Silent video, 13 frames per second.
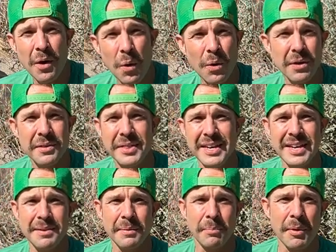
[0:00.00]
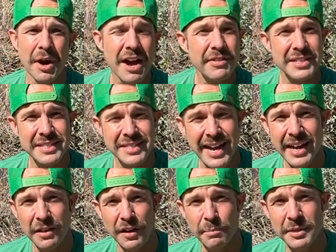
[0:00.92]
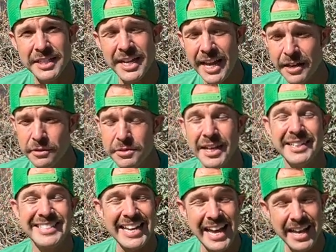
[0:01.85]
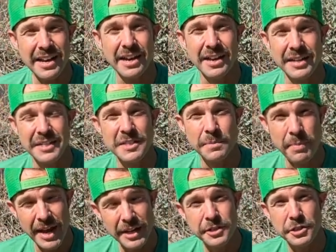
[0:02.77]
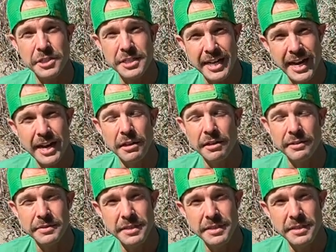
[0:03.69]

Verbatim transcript: or the Brava style of potatoes, a take on a Spanish style of